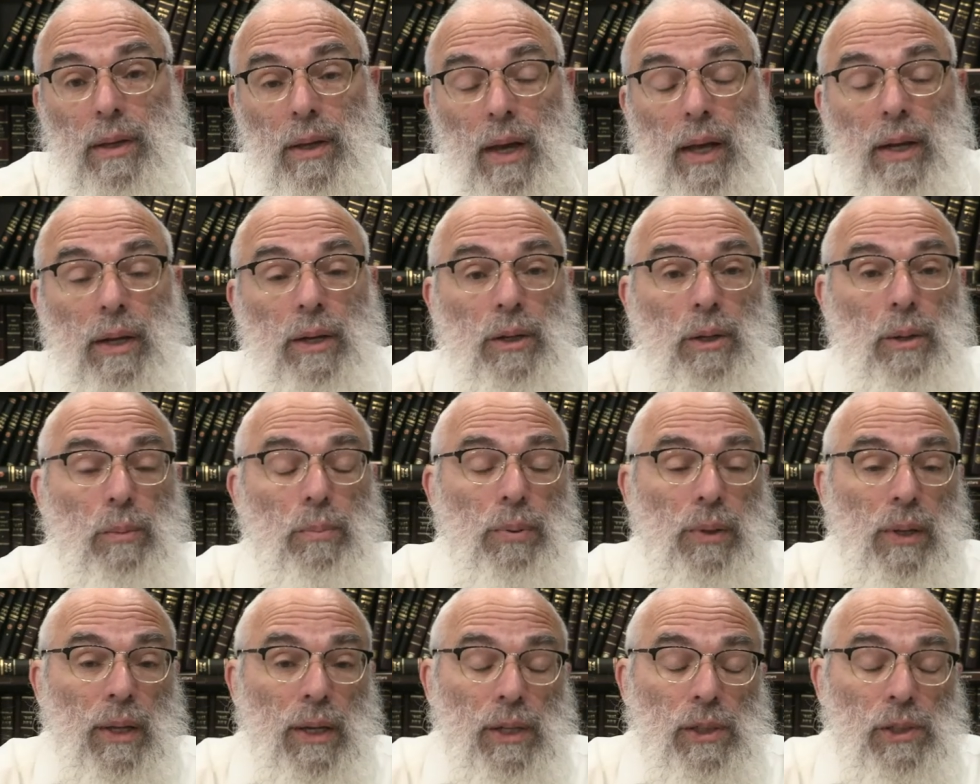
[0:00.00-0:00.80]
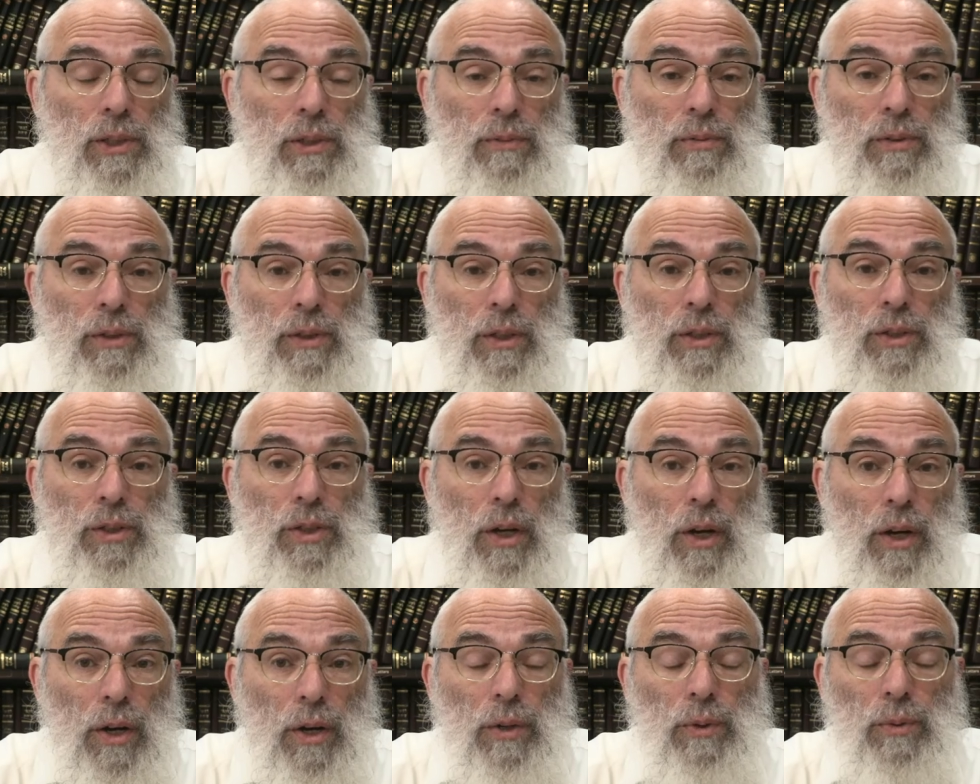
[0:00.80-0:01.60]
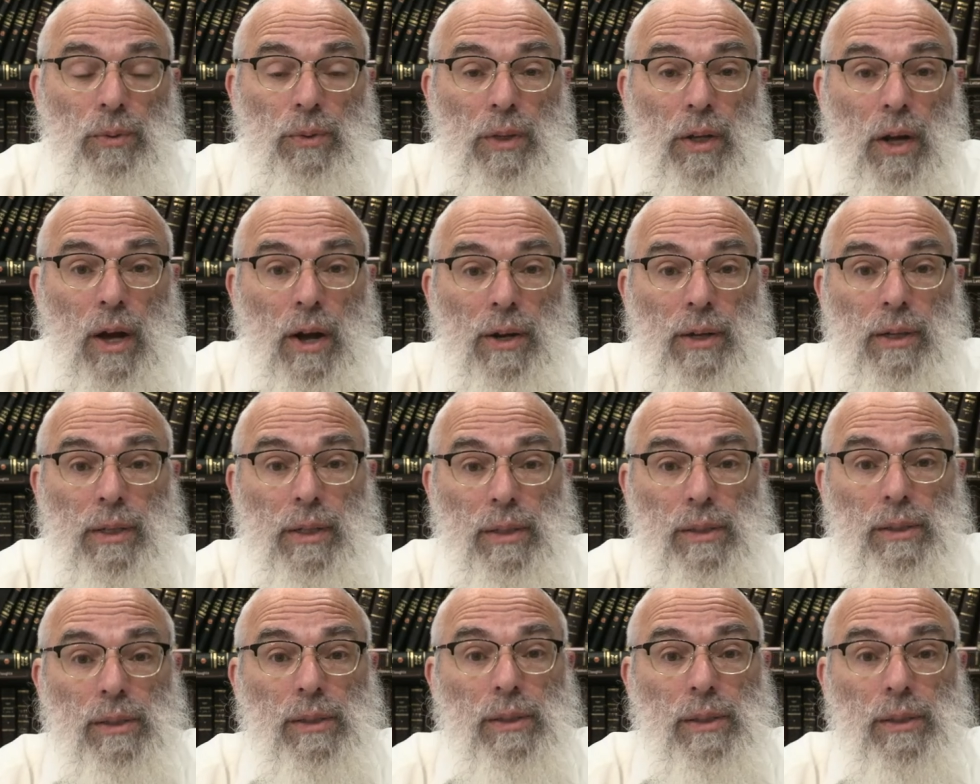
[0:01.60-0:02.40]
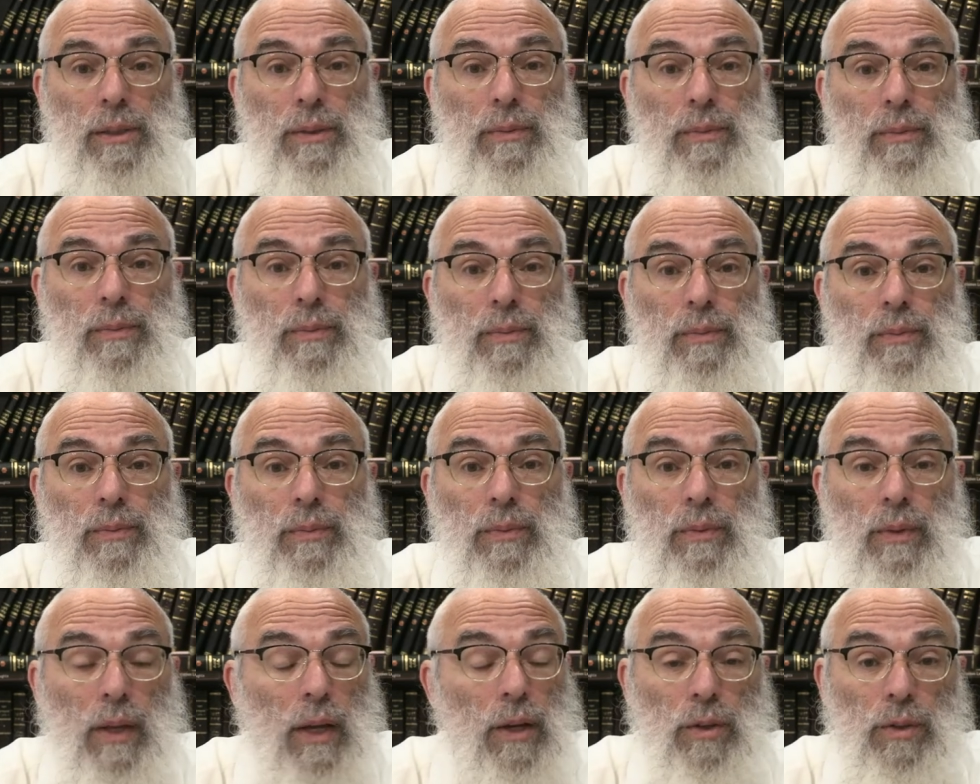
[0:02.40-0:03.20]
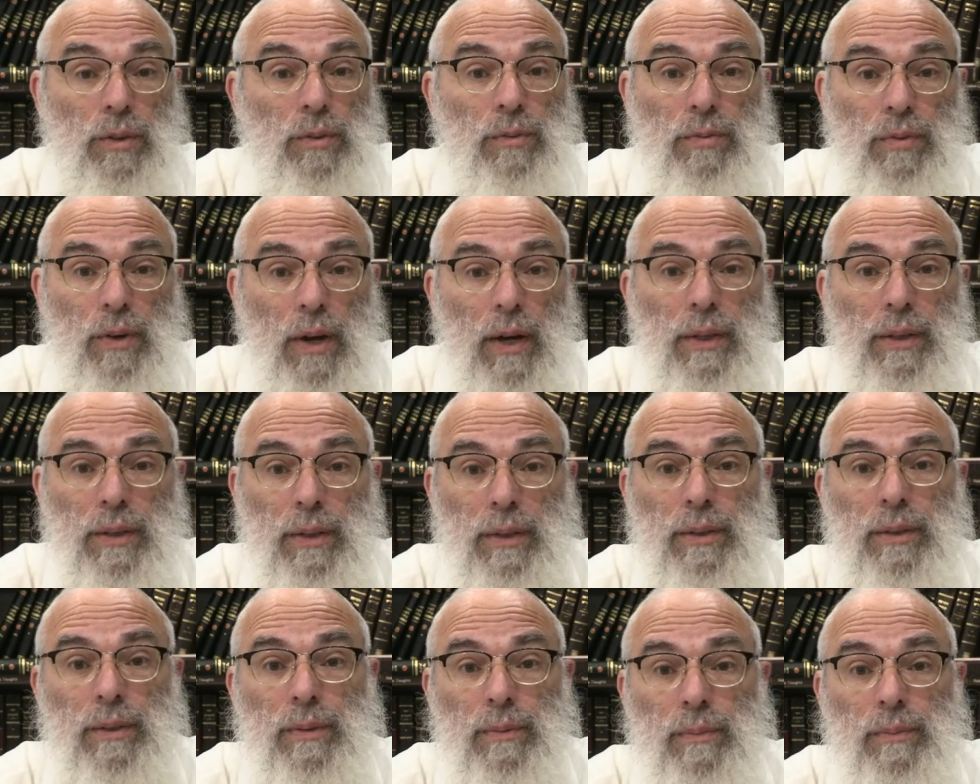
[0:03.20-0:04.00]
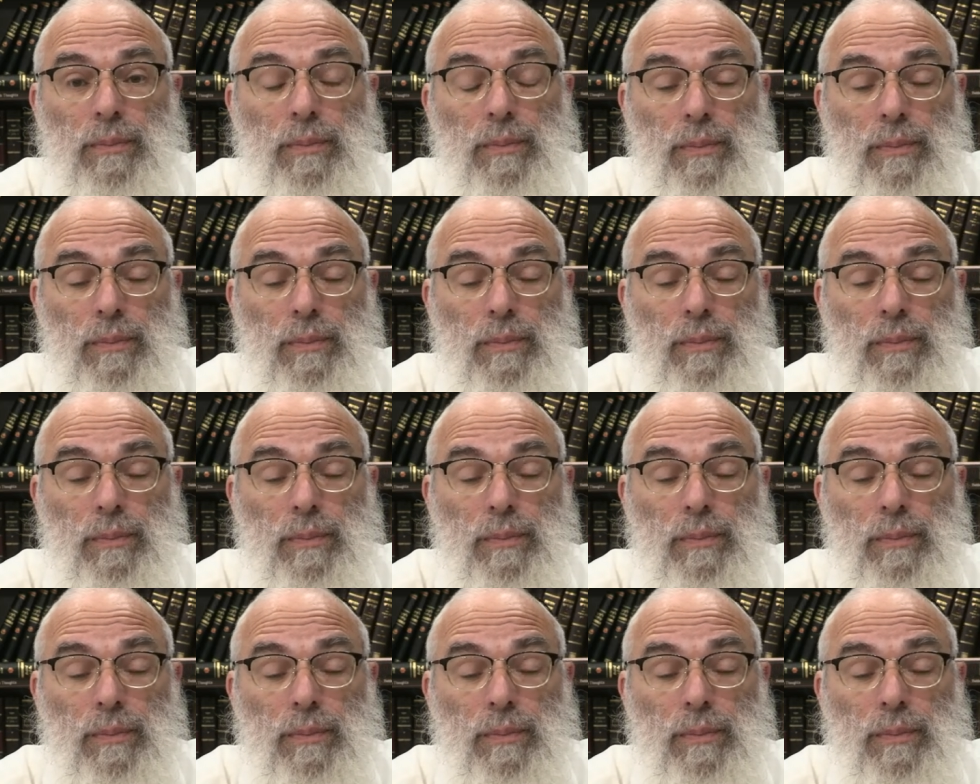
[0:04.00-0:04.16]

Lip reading: And in a place of such utter darkness, they couldn't find it.